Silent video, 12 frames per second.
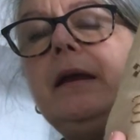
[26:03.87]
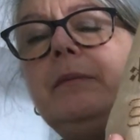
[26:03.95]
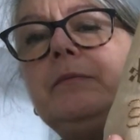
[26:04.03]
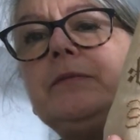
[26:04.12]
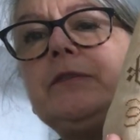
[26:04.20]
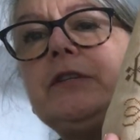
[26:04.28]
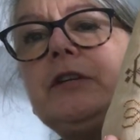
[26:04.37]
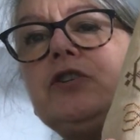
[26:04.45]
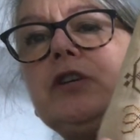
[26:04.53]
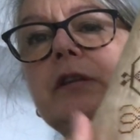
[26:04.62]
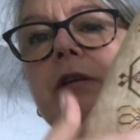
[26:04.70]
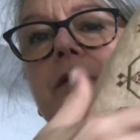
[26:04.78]
am
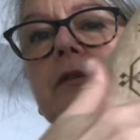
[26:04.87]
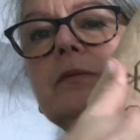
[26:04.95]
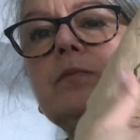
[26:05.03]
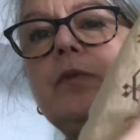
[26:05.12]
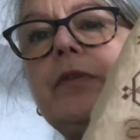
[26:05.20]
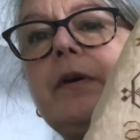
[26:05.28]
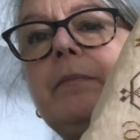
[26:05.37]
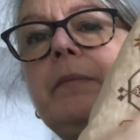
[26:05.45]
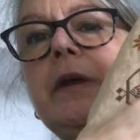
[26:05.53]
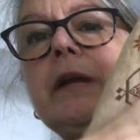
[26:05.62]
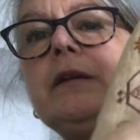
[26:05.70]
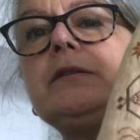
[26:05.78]
stitching this with a
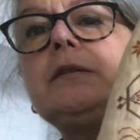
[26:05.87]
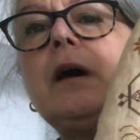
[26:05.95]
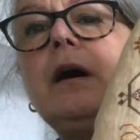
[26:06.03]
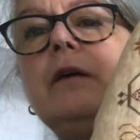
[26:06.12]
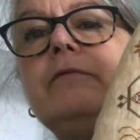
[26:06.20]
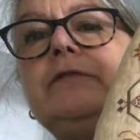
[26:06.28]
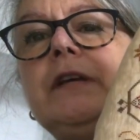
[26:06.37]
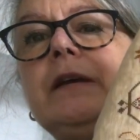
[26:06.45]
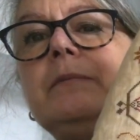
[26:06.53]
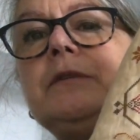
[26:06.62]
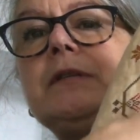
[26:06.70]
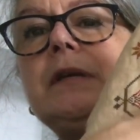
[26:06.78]
mix of
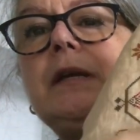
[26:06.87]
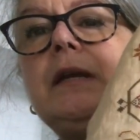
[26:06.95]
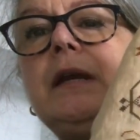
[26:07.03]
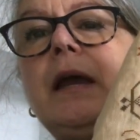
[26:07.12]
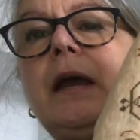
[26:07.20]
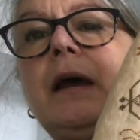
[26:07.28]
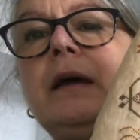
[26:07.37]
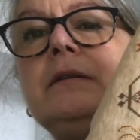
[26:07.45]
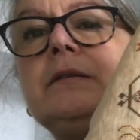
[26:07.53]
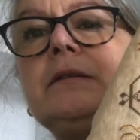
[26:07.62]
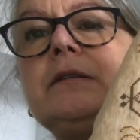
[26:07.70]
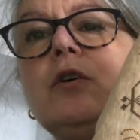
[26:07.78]
DMC and
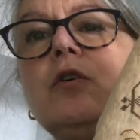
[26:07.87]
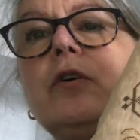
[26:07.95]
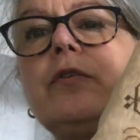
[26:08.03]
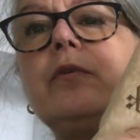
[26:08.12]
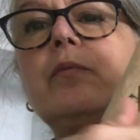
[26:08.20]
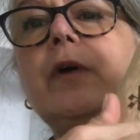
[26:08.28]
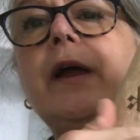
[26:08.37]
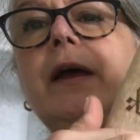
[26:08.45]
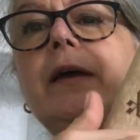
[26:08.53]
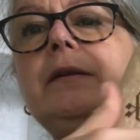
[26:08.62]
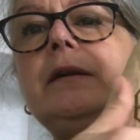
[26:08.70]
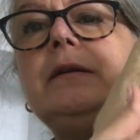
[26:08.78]
silk. The
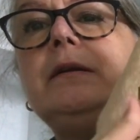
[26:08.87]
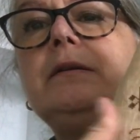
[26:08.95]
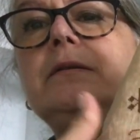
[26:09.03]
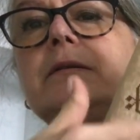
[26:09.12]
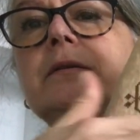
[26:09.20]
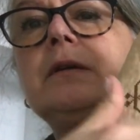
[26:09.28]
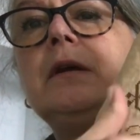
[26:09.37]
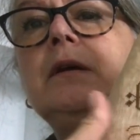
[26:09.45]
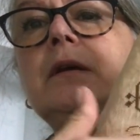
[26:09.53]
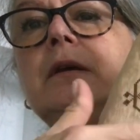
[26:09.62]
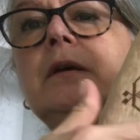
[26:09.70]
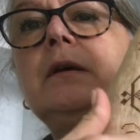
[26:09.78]
red is
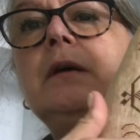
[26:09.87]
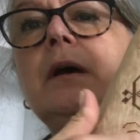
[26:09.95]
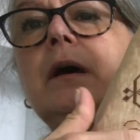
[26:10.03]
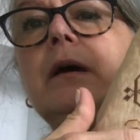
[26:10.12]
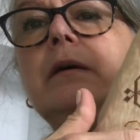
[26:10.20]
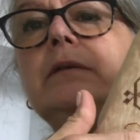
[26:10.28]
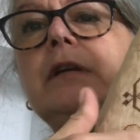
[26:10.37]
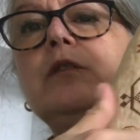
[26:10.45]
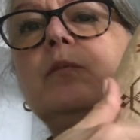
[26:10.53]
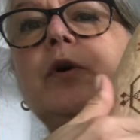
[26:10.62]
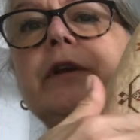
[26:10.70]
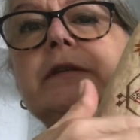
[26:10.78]

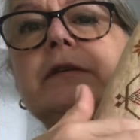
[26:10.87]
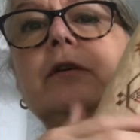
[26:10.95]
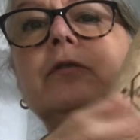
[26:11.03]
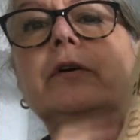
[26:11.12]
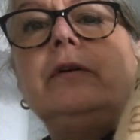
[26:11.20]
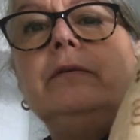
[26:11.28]
needlepoint silk,